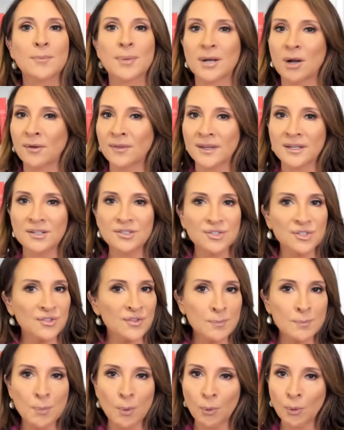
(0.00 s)
But on the
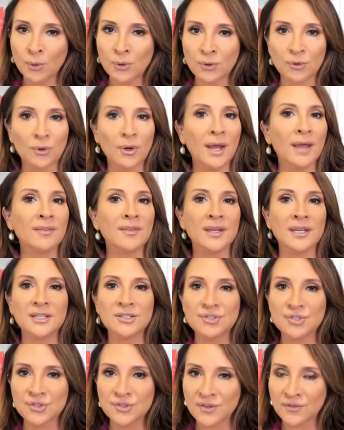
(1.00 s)
issues of border and the
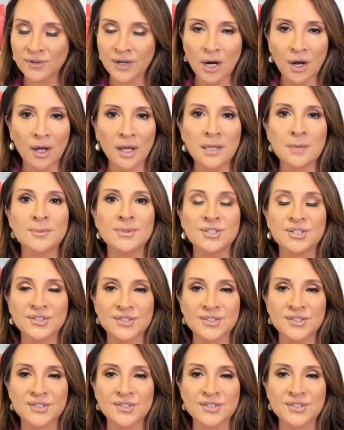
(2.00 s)
issues of economy,